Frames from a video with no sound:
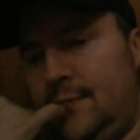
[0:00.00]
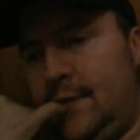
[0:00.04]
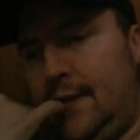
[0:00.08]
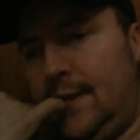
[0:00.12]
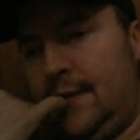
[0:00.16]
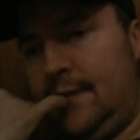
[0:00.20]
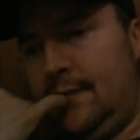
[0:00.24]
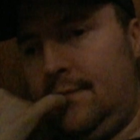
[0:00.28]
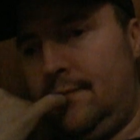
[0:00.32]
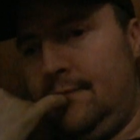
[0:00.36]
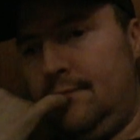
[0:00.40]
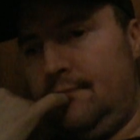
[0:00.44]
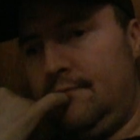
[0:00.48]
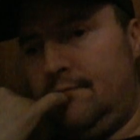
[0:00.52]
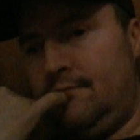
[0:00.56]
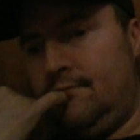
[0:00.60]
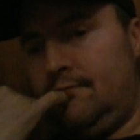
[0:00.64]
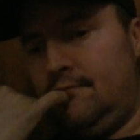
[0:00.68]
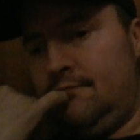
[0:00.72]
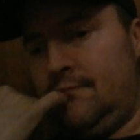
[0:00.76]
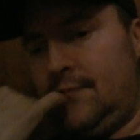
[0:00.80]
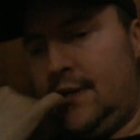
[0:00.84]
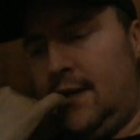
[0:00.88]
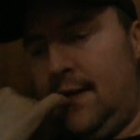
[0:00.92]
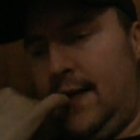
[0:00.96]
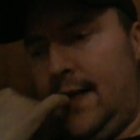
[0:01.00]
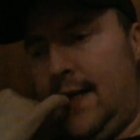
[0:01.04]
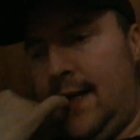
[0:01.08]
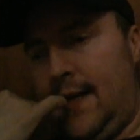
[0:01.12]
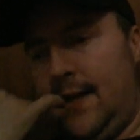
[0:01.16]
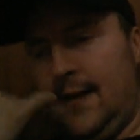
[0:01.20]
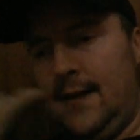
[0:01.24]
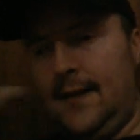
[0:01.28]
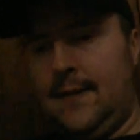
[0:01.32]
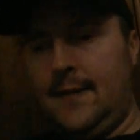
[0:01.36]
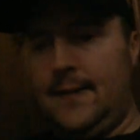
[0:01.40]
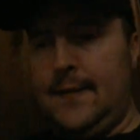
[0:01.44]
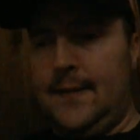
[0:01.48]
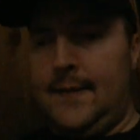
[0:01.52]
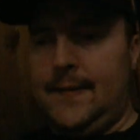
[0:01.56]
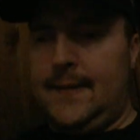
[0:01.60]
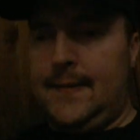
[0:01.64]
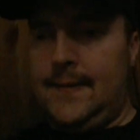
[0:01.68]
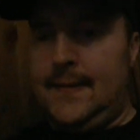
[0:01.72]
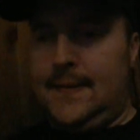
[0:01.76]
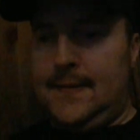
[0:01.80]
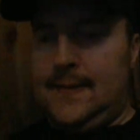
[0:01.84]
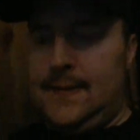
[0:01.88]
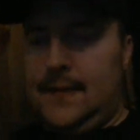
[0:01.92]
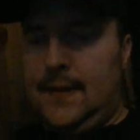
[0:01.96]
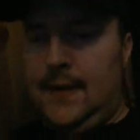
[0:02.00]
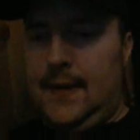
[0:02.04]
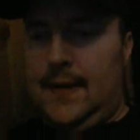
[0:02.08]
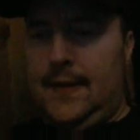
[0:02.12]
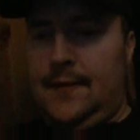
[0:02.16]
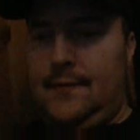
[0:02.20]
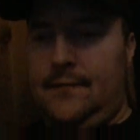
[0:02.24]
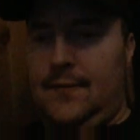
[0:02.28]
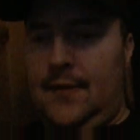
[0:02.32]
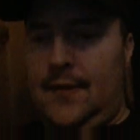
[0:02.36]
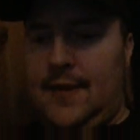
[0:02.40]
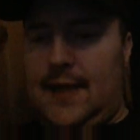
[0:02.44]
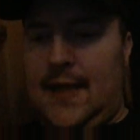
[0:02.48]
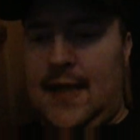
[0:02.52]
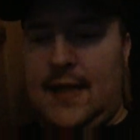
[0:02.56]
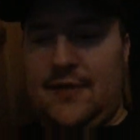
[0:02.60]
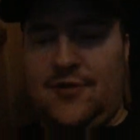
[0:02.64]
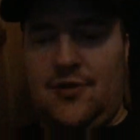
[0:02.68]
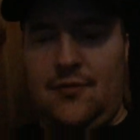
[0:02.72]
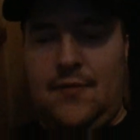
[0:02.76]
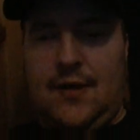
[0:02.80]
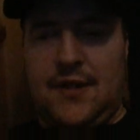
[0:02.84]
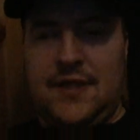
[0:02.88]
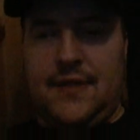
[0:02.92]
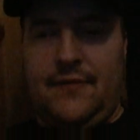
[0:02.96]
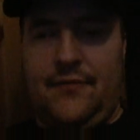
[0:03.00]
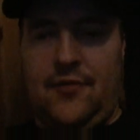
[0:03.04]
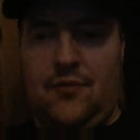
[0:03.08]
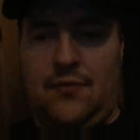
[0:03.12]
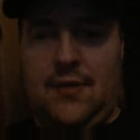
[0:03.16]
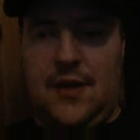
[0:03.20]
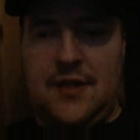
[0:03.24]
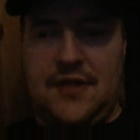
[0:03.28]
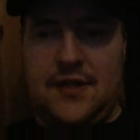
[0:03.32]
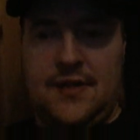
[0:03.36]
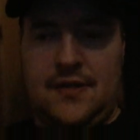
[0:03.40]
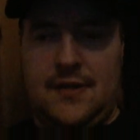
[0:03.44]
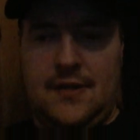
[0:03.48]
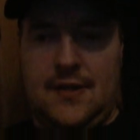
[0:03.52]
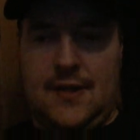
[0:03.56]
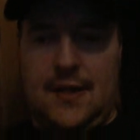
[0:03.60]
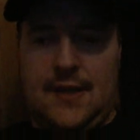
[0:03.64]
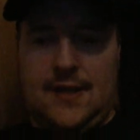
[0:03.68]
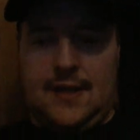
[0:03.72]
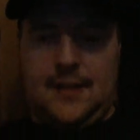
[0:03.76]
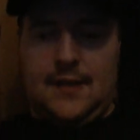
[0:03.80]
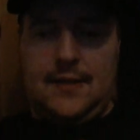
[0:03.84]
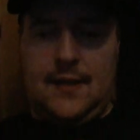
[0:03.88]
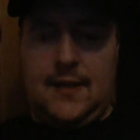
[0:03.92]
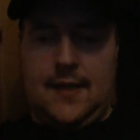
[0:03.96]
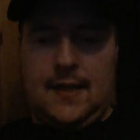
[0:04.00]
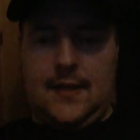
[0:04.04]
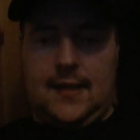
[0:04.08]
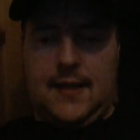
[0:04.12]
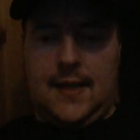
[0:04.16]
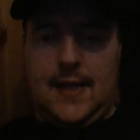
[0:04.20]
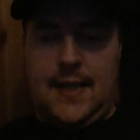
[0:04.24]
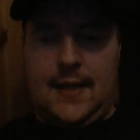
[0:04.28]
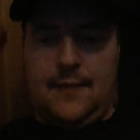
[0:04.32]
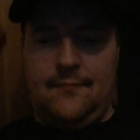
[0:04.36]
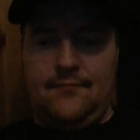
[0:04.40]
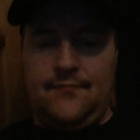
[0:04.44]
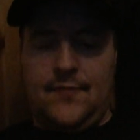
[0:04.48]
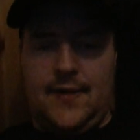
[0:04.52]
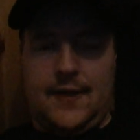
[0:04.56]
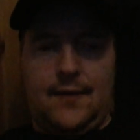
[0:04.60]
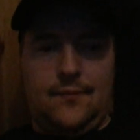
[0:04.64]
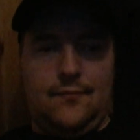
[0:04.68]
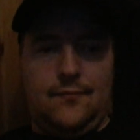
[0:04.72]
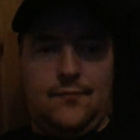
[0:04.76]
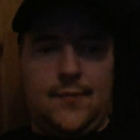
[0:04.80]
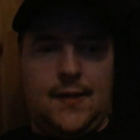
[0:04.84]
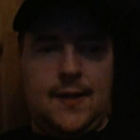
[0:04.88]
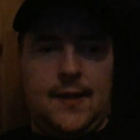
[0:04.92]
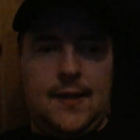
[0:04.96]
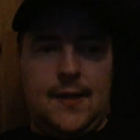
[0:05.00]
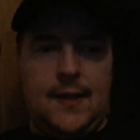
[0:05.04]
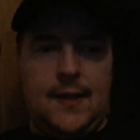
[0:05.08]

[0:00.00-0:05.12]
You know. So yeah. Thanks for watching if you're watching, and yeah, you know,